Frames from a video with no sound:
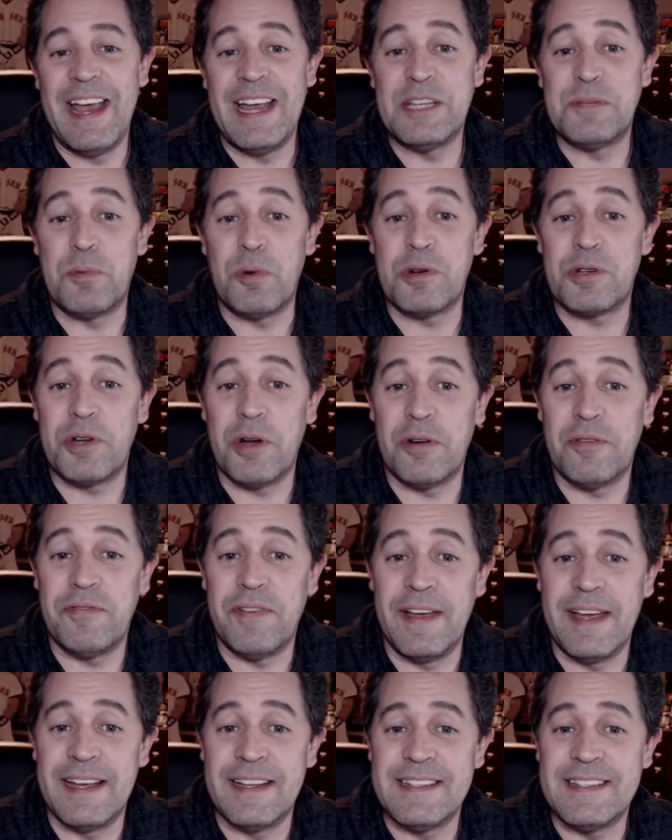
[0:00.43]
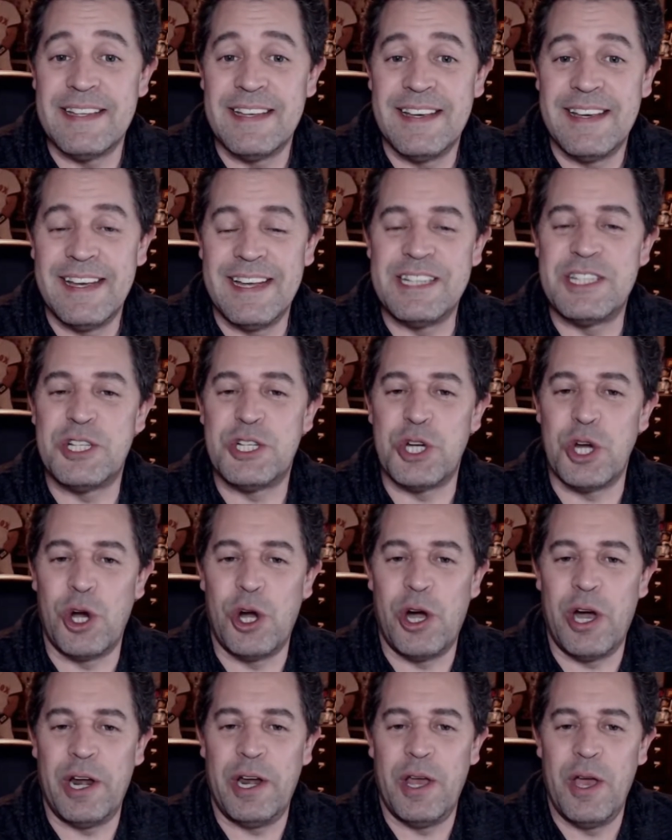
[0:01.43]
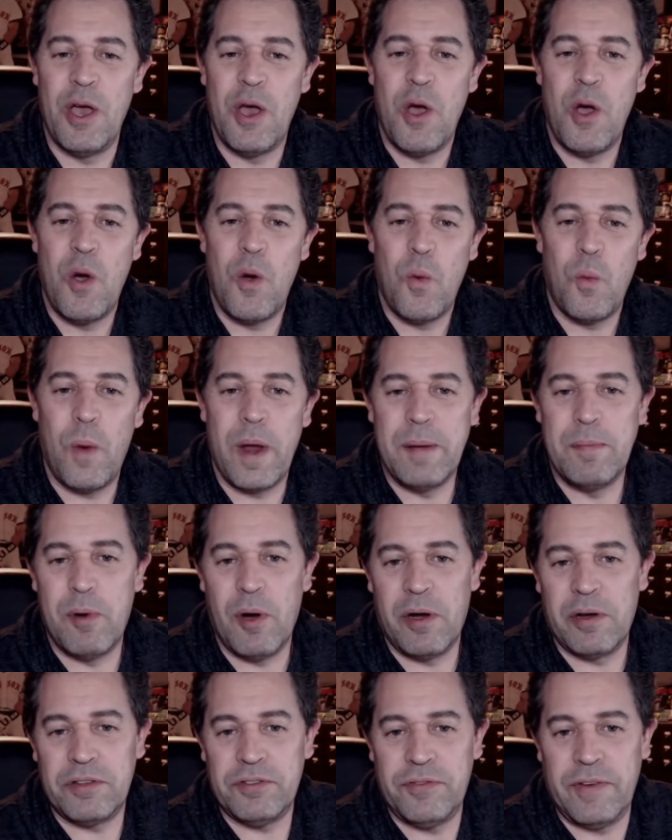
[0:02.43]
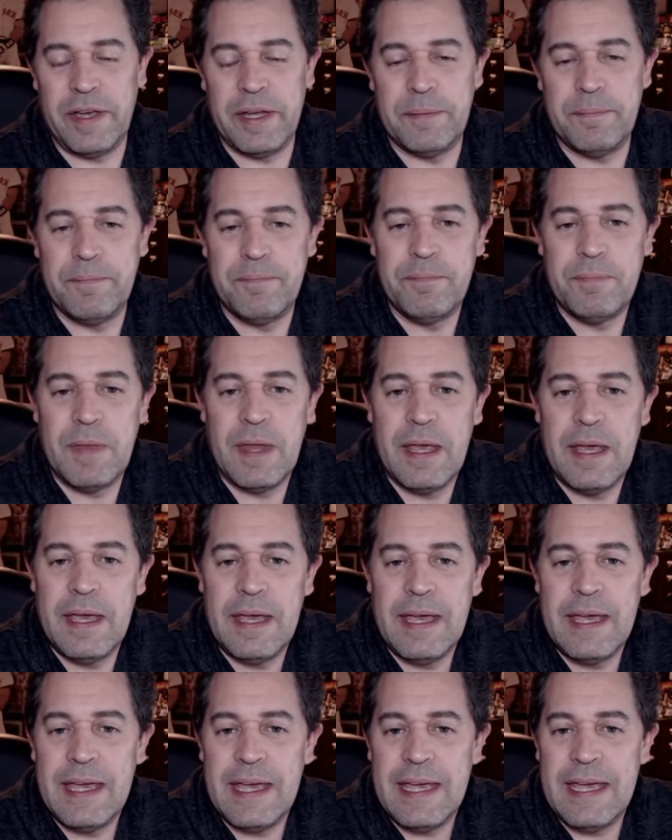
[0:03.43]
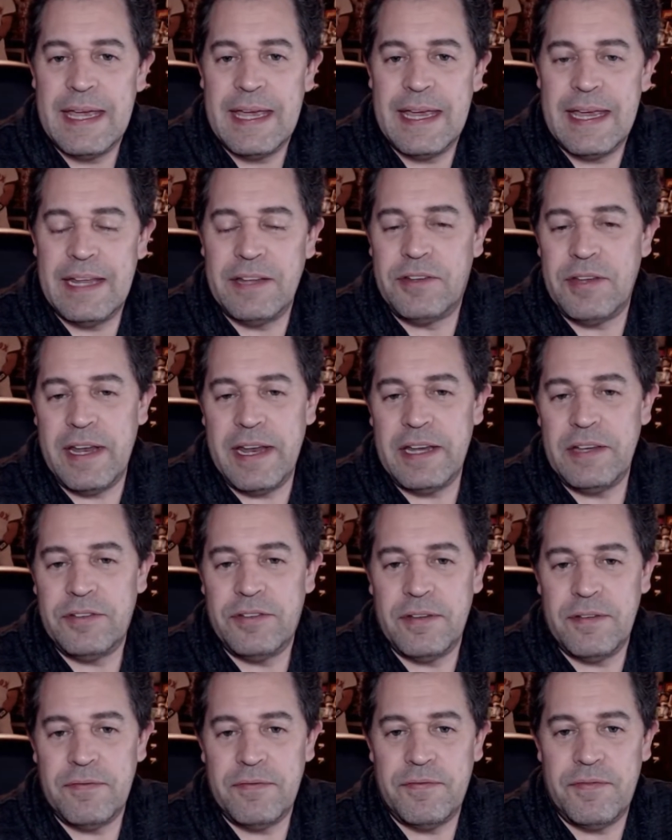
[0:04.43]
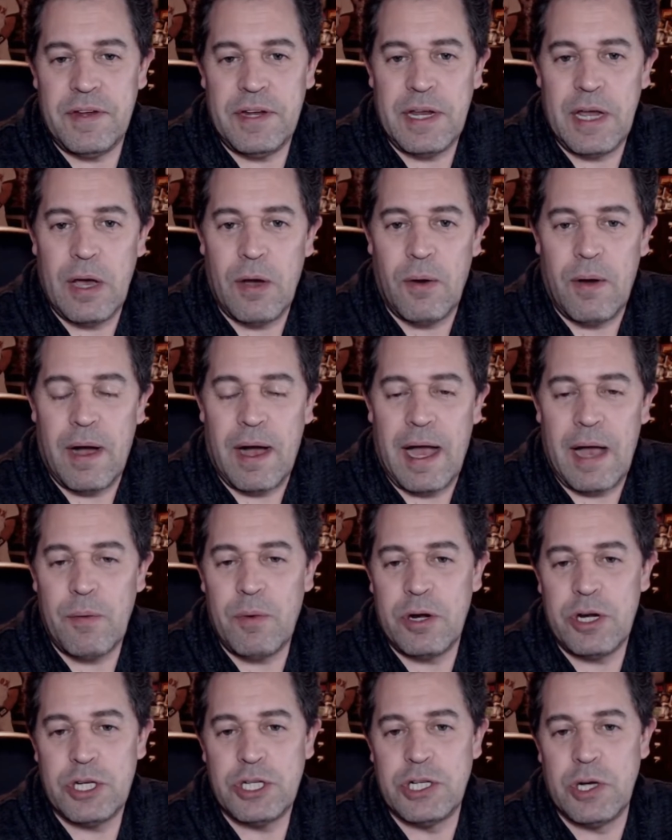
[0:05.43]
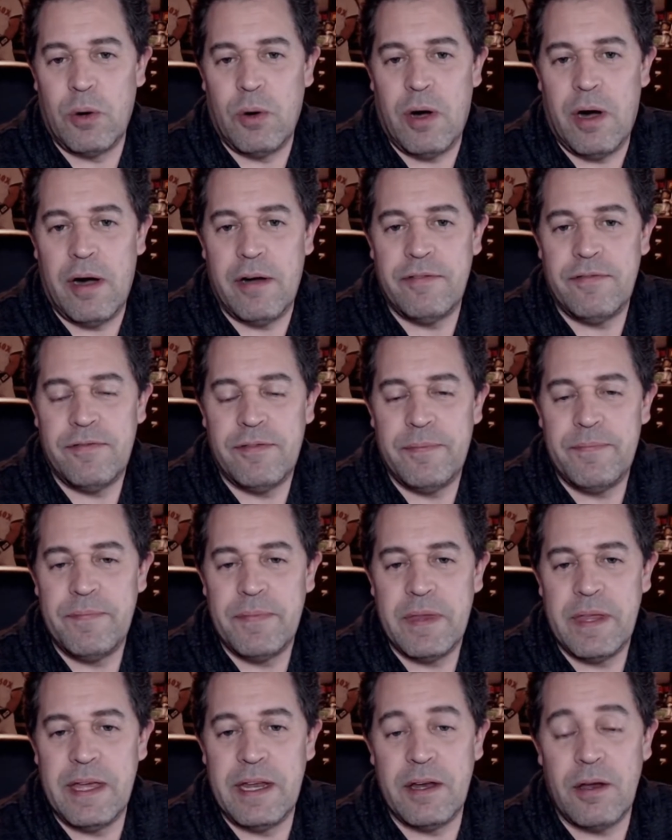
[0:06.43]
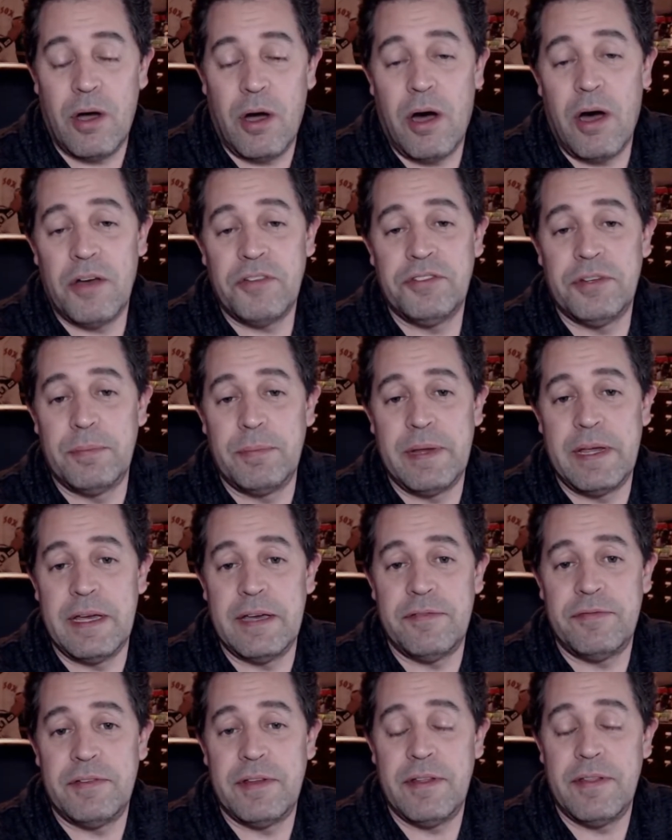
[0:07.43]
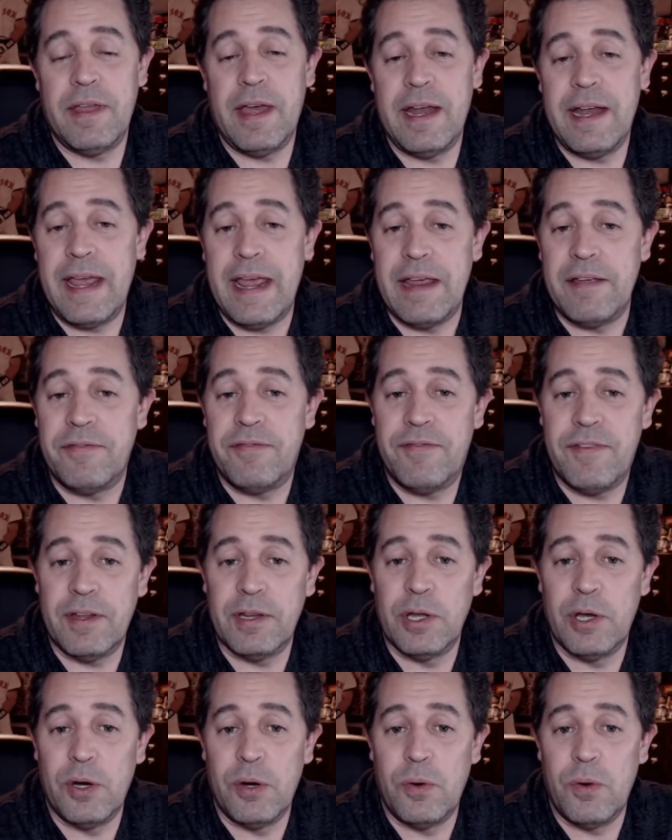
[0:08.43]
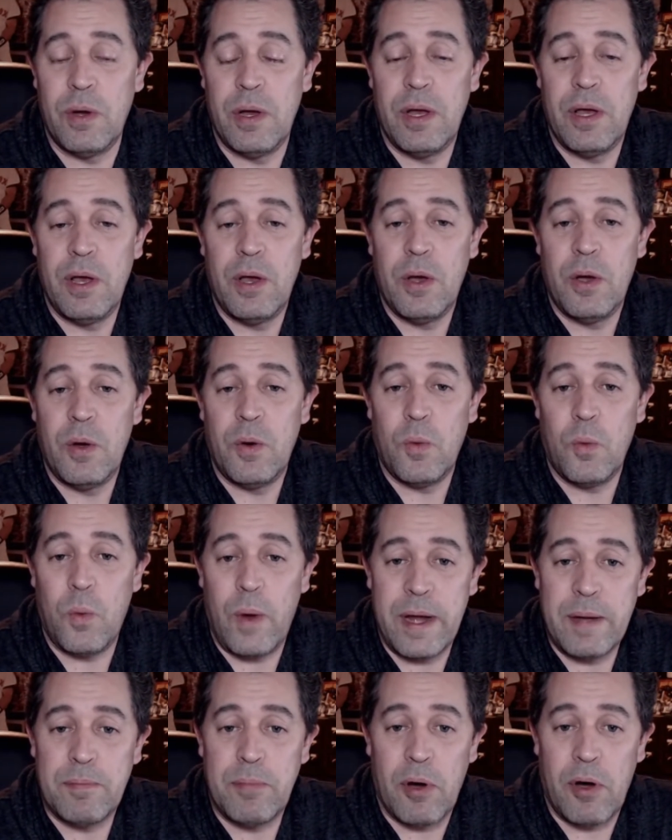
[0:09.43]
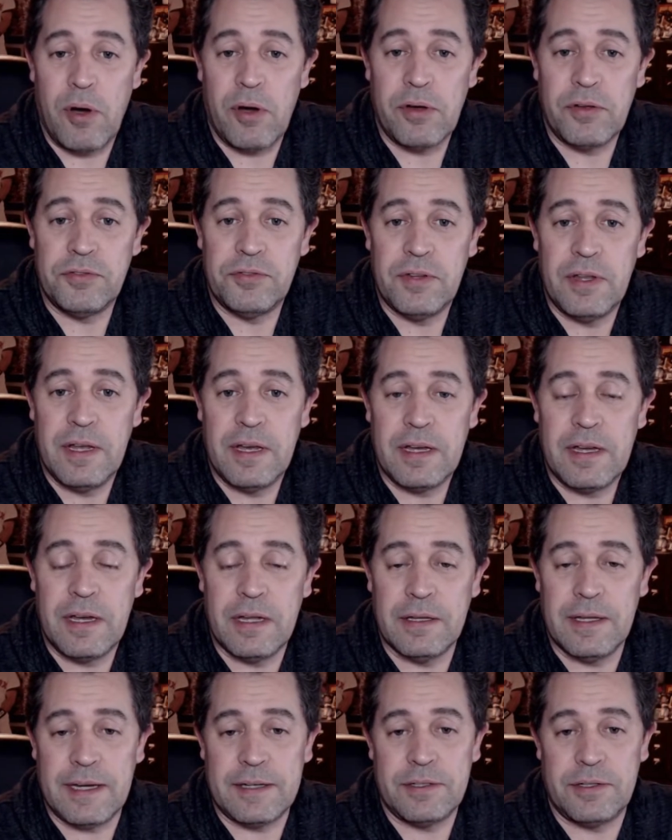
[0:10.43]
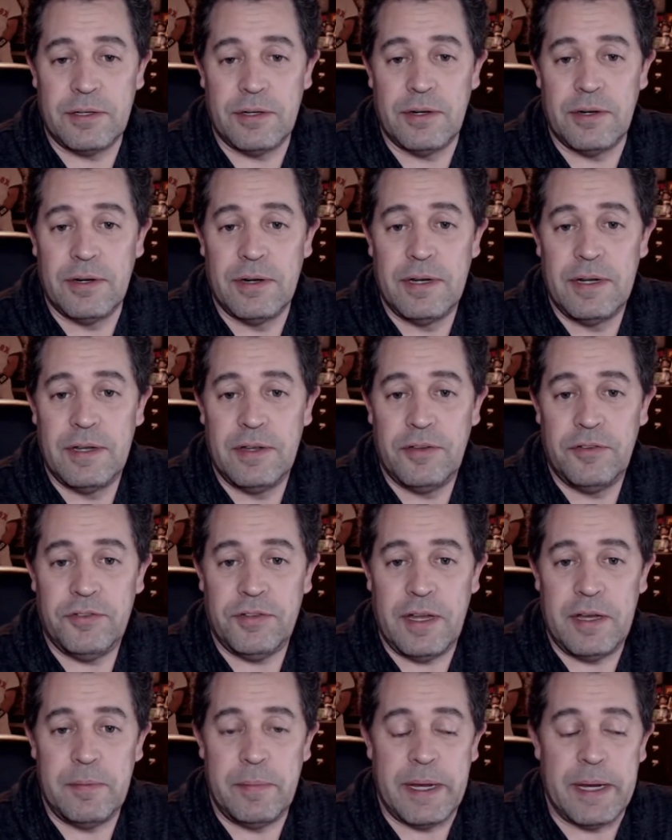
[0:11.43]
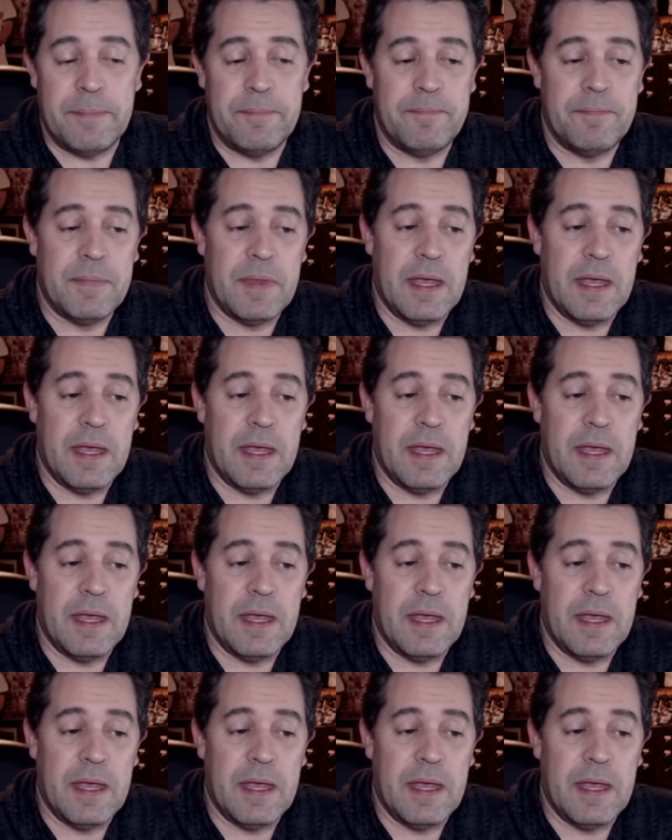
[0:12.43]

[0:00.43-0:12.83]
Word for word: Hey sports card fans, it's John, Wade Boggs fan. In today's video, I want to show off an awesome gift that a fellow Wade Boggs collector sent me.